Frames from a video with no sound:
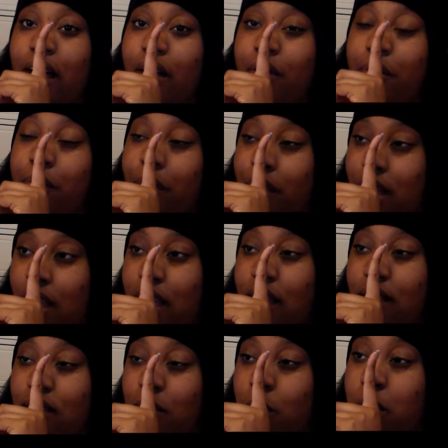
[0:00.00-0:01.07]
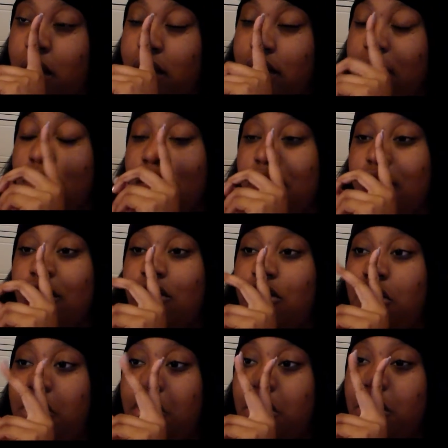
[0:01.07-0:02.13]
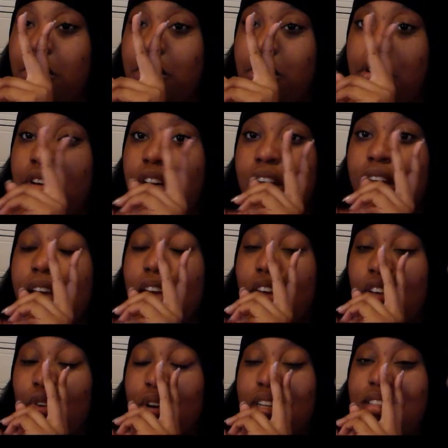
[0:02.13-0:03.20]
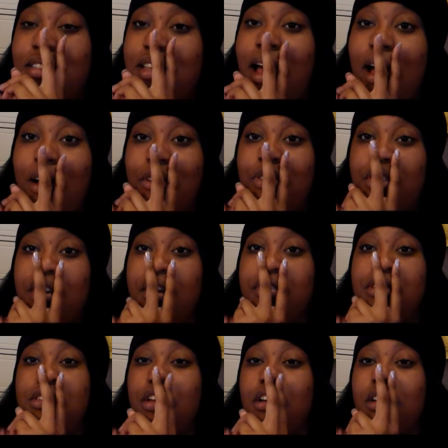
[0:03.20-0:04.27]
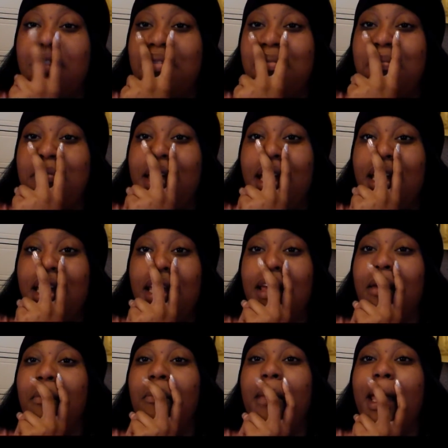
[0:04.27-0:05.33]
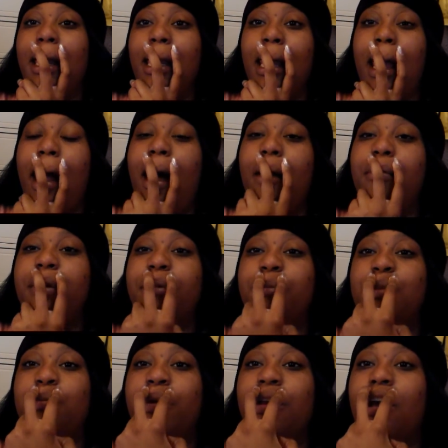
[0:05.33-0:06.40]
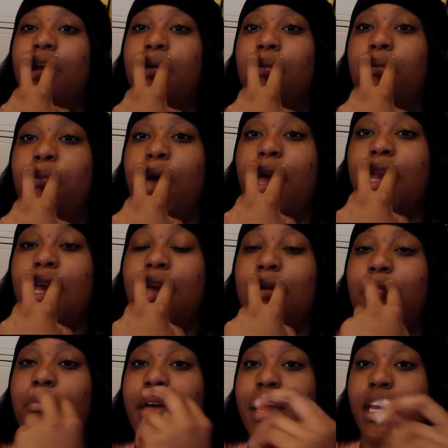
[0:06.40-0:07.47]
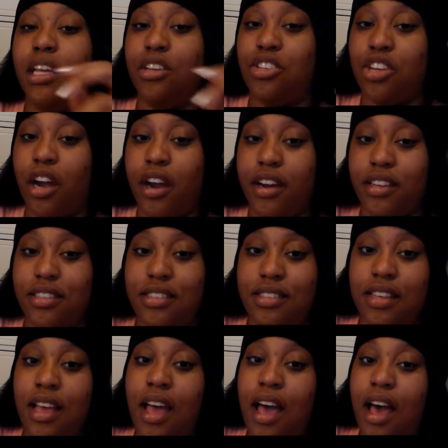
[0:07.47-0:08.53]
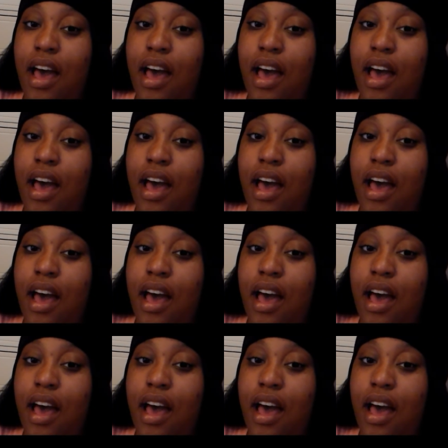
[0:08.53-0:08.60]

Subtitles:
Okay, 1. 2, yourself, you have sold many albums, been on many charts.